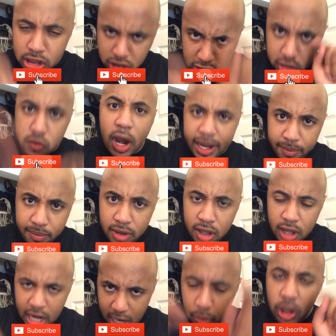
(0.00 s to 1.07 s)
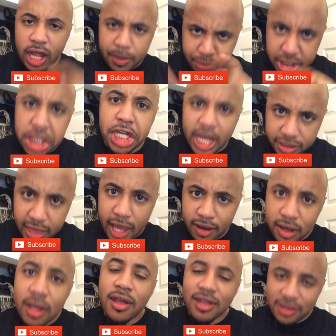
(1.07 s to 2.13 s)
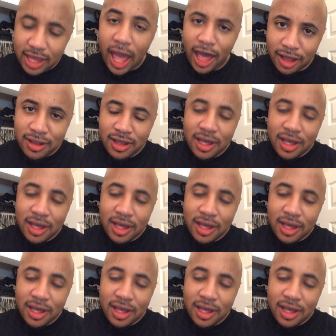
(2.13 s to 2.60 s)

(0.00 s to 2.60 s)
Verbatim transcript: I really appreciate that. Yeah.